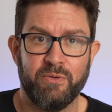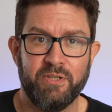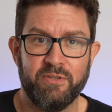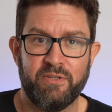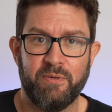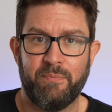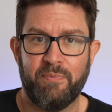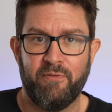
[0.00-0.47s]
you
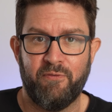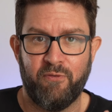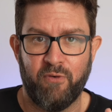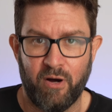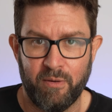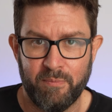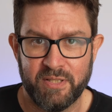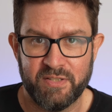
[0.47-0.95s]
the
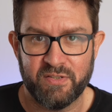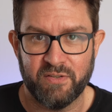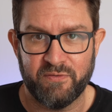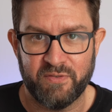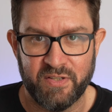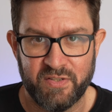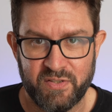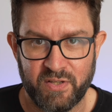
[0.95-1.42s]
performance
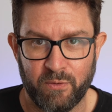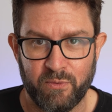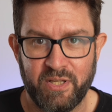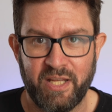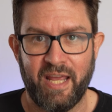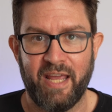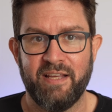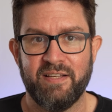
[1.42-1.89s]
of the
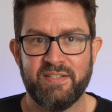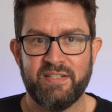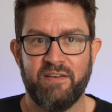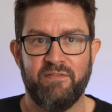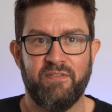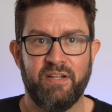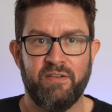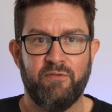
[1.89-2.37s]
Sony
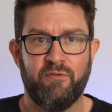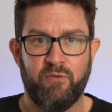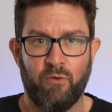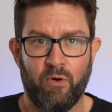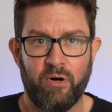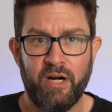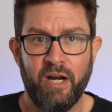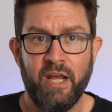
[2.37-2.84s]

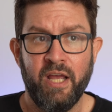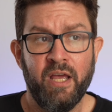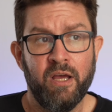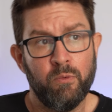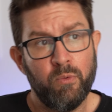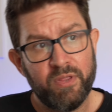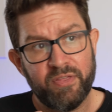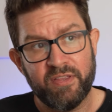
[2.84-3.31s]
A7IV
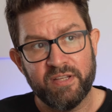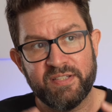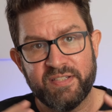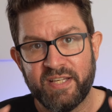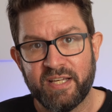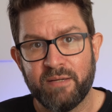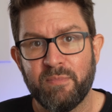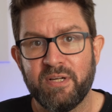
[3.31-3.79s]
with the
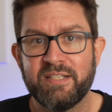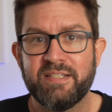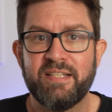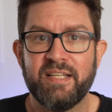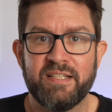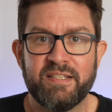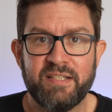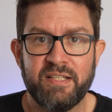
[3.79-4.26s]
Sigma
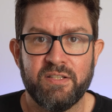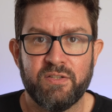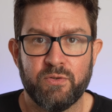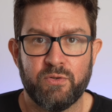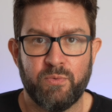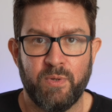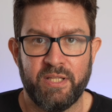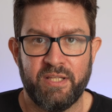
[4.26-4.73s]
16
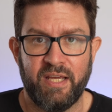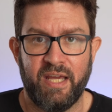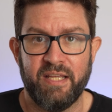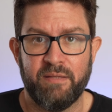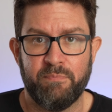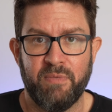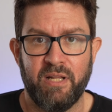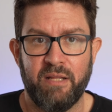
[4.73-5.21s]
to
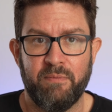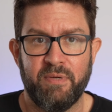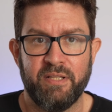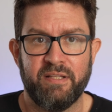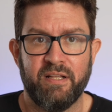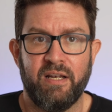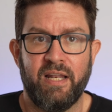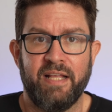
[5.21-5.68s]

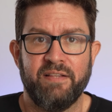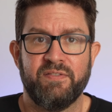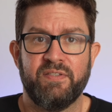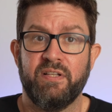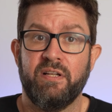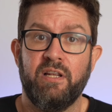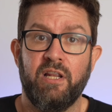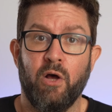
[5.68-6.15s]
28mm
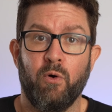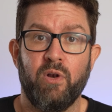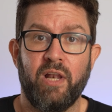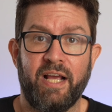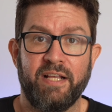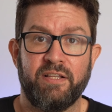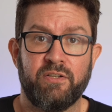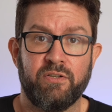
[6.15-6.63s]
lens in low
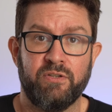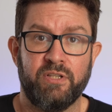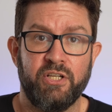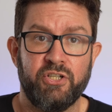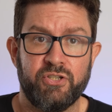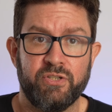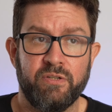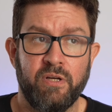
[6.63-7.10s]
light
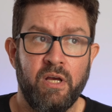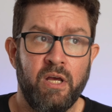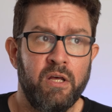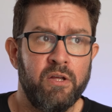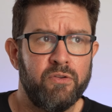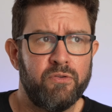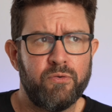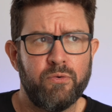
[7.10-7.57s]
condition
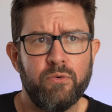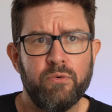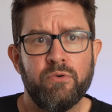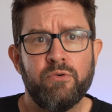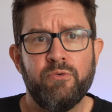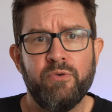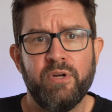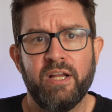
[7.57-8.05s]
through
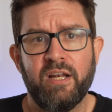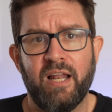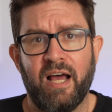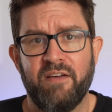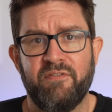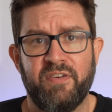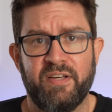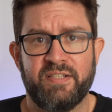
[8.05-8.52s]
real
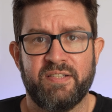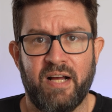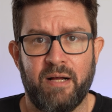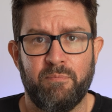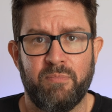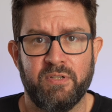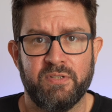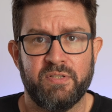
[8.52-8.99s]
life
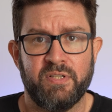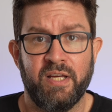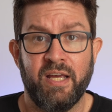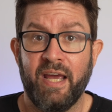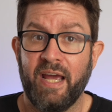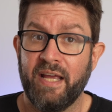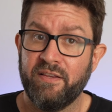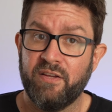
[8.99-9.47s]
examples.
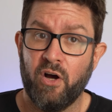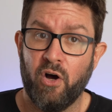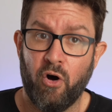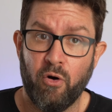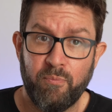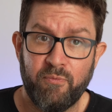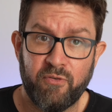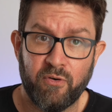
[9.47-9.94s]
And
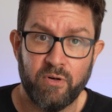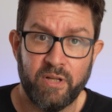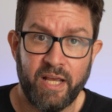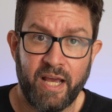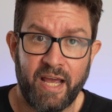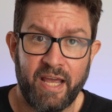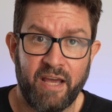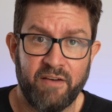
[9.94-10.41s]

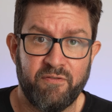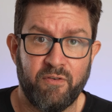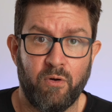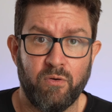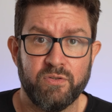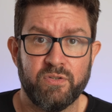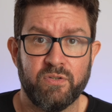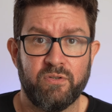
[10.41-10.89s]
hopefully I have
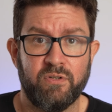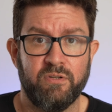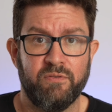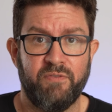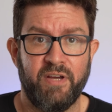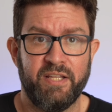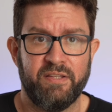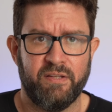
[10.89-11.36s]
also
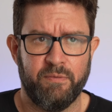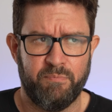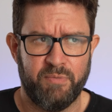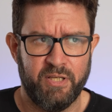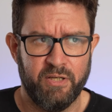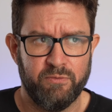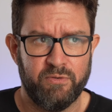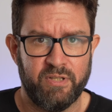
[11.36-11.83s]
conveyed the
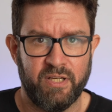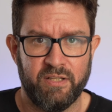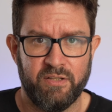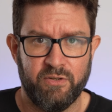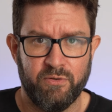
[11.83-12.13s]
beauty and